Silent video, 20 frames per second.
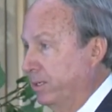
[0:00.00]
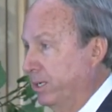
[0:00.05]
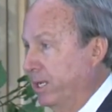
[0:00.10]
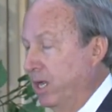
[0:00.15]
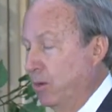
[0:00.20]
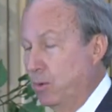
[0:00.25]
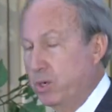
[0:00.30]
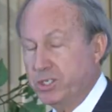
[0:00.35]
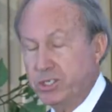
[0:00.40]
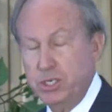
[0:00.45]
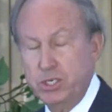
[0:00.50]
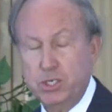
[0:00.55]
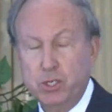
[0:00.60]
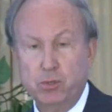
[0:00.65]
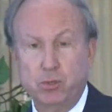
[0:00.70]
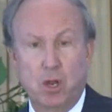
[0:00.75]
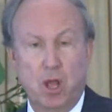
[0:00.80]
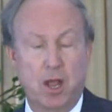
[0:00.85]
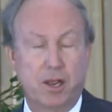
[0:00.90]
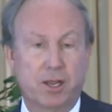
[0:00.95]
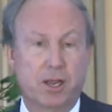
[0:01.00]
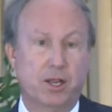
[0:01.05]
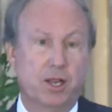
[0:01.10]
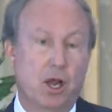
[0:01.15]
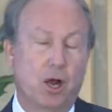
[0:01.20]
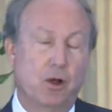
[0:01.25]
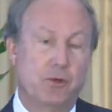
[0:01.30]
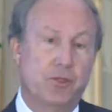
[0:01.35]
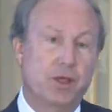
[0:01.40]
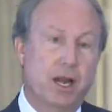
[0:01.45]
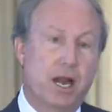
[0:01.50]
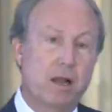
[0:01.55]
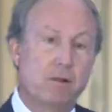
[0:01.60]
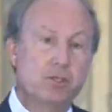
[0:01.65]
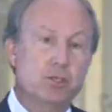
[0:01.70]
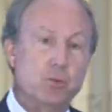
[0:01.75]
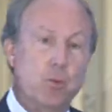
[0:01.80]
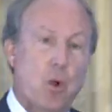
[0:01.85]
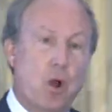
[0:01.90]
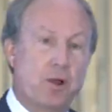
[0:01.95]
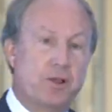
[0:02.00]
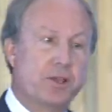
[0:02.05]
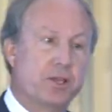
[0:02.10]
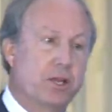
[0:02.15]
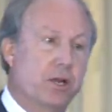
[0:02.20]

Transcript: It wasn't too long ago that I was walking